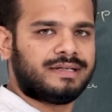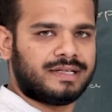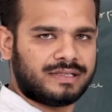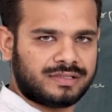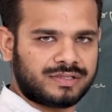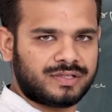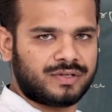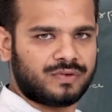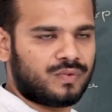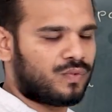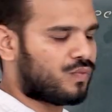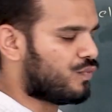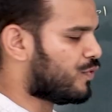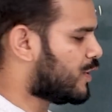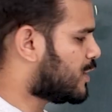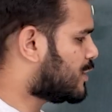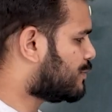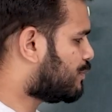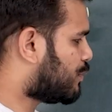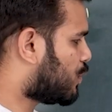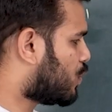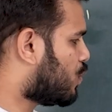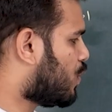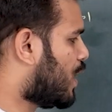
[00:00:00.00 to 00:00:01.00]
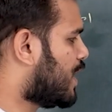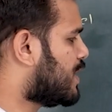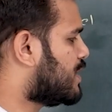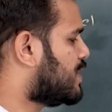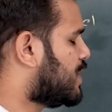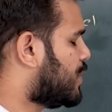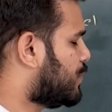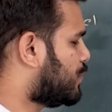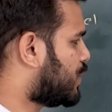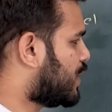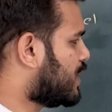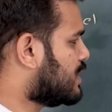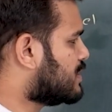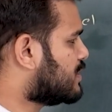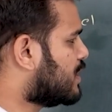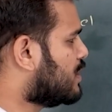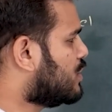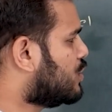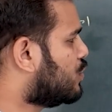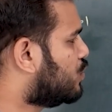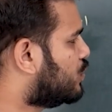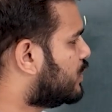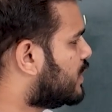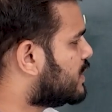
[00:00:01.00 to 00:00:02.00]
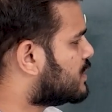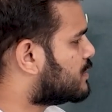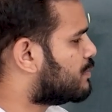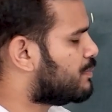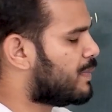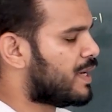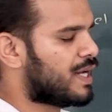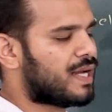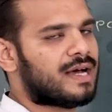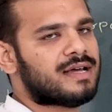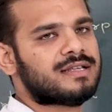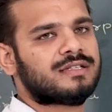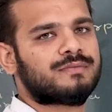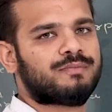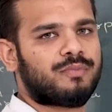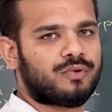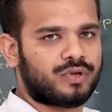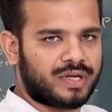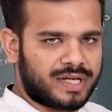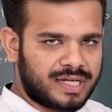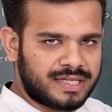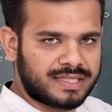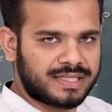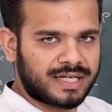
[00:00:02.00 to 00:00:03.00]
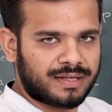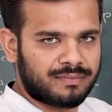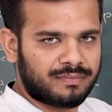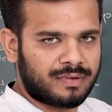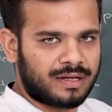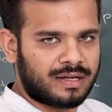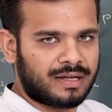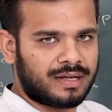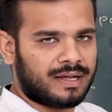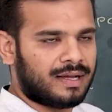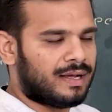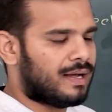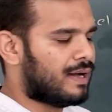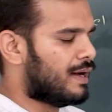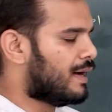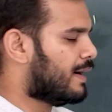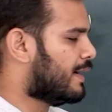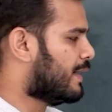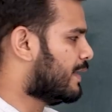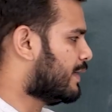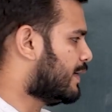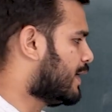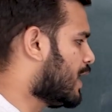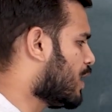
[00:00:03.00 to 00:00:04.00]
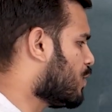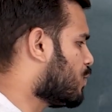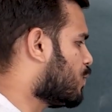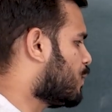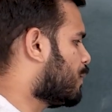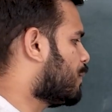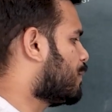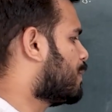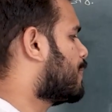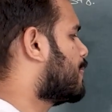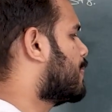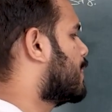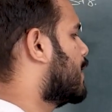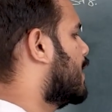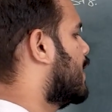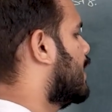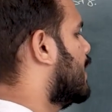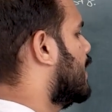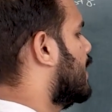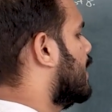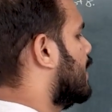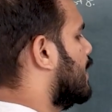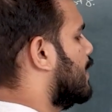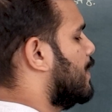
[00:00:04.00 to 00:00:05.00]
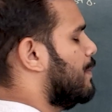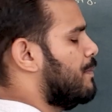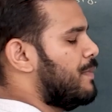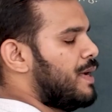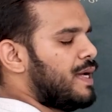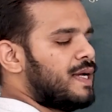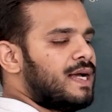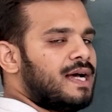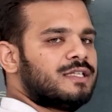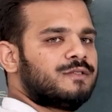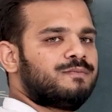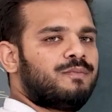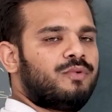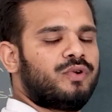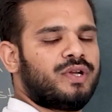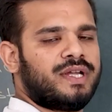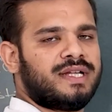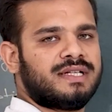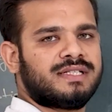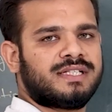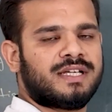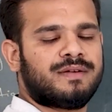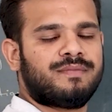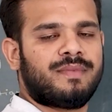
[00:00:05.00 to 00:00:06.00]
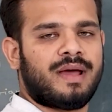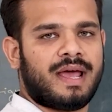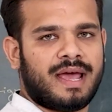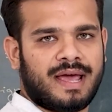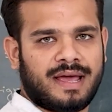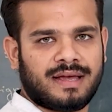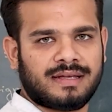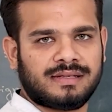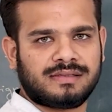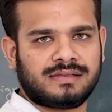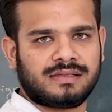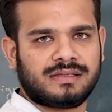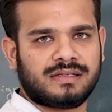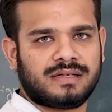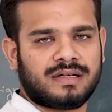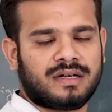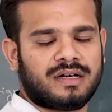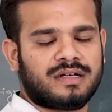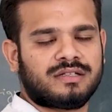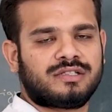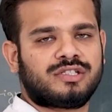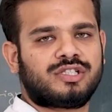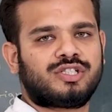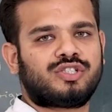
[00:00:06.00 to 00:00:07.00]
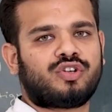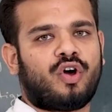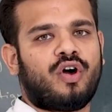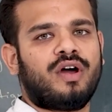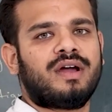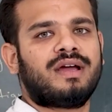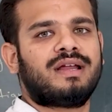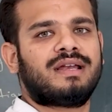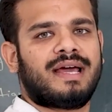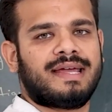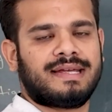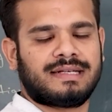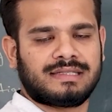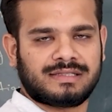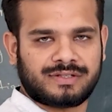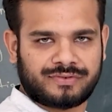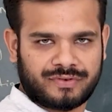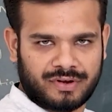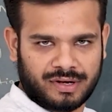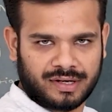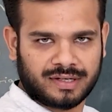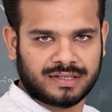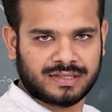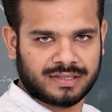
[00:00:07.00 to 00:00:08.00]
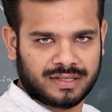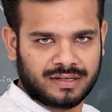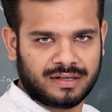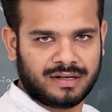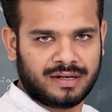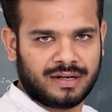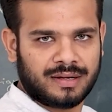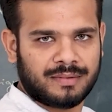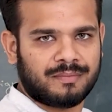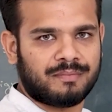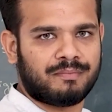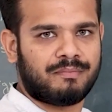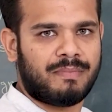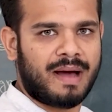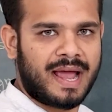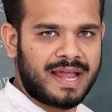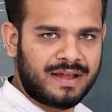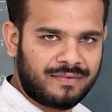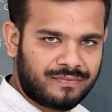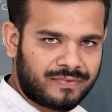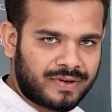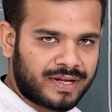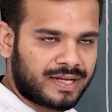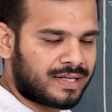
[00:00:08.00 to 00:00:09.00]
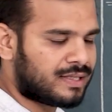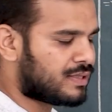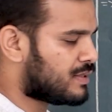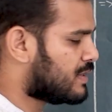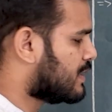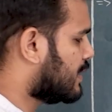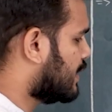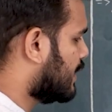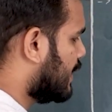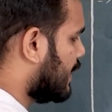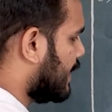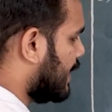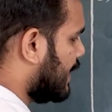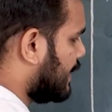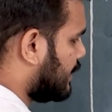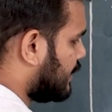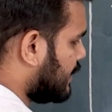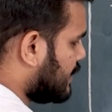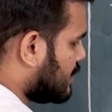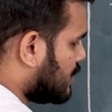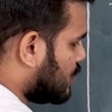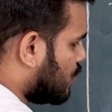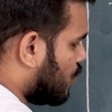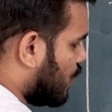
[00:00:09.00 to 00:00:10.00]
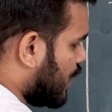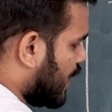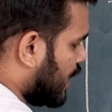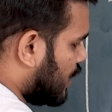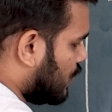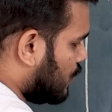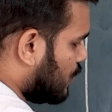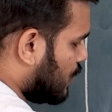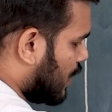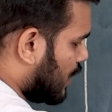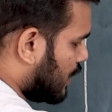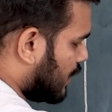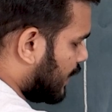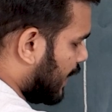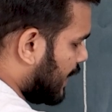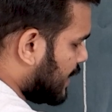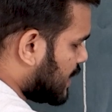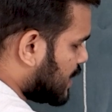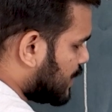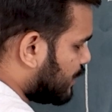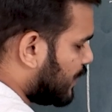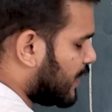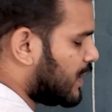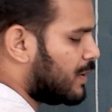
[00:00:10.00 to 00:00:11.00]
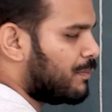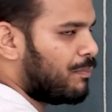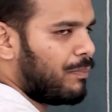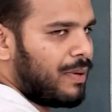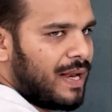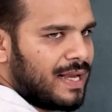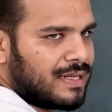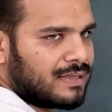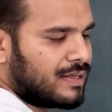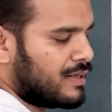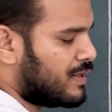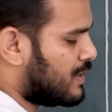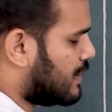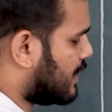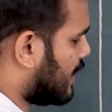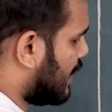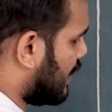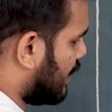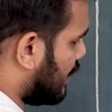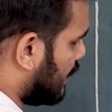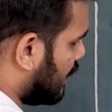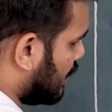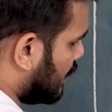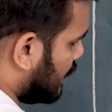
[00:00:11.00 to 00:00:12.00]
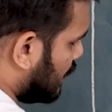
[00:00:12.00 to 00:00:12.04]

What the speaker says: tissue which provide nutrition to this megasporangium. Now, megasporangium has a stalk-like structure by which it is going to attach with placenta.